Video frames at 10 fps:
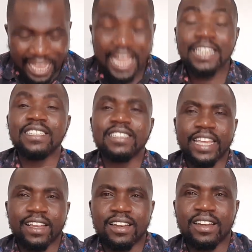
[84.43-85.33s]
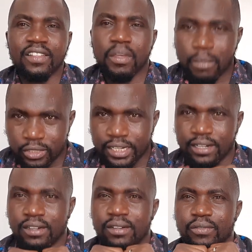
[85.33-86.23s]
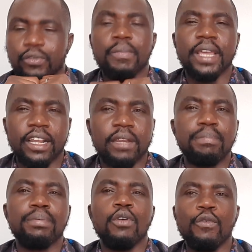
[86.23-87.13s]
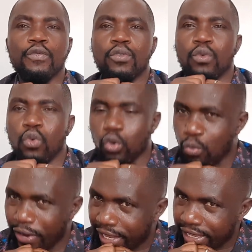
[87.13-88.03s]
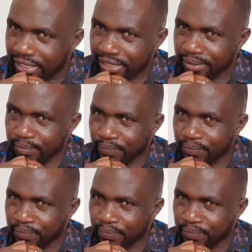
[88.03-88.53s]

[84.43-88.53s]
and take the mountain from the grip of Uhuru Muigai Kenyatta.